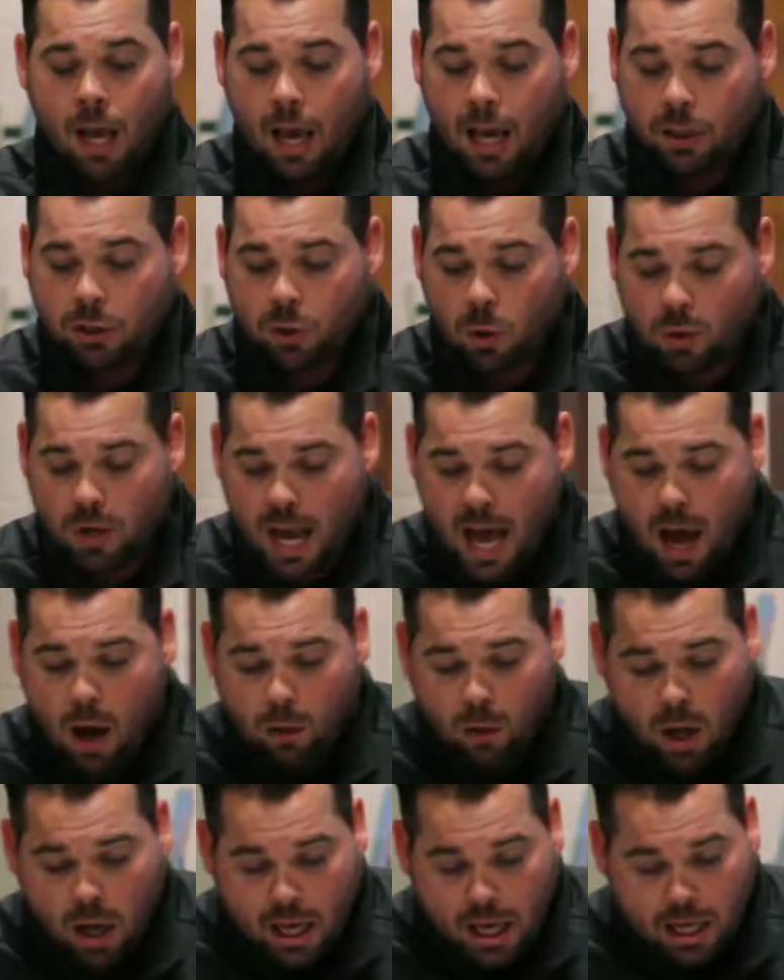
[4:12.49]
And so
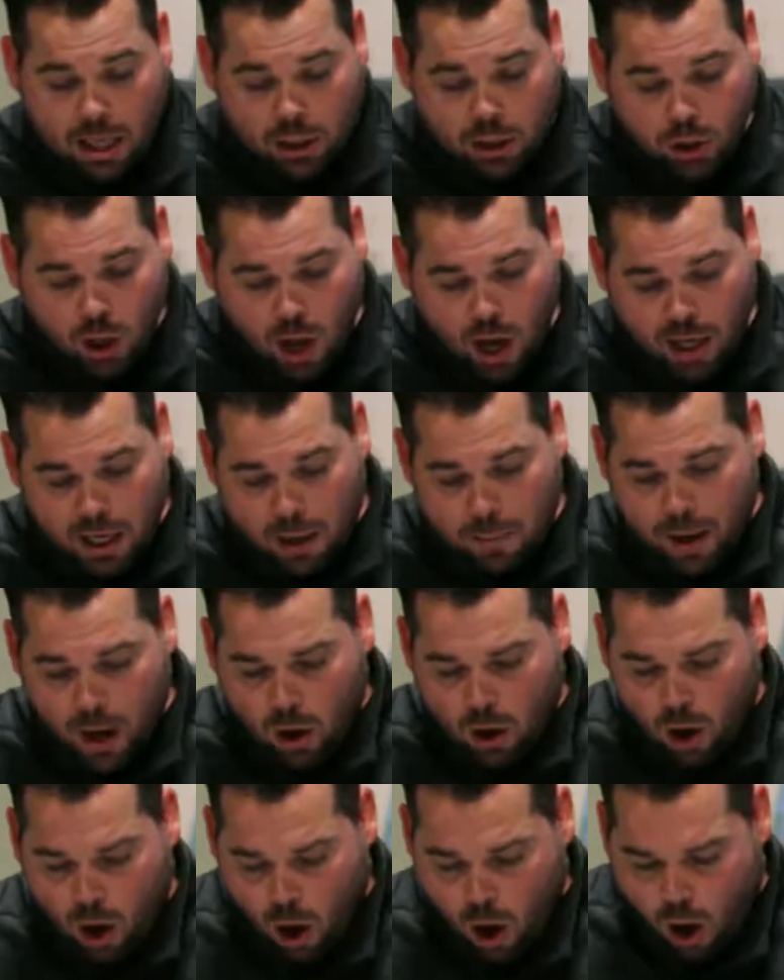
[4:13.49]
now he is talking
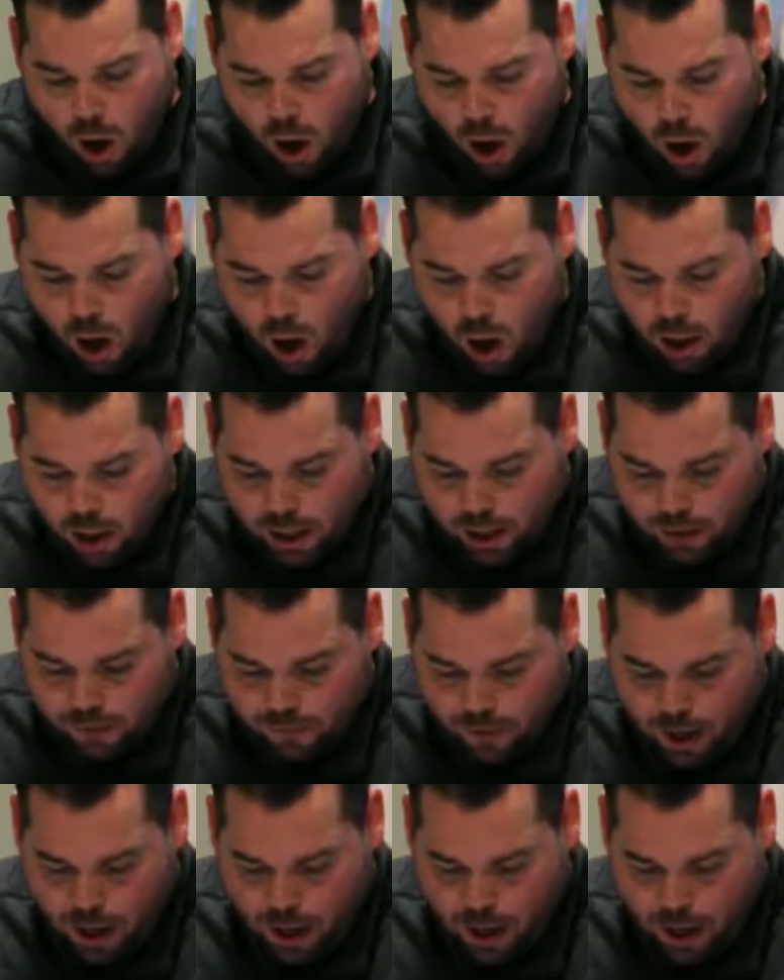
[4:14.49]
about all of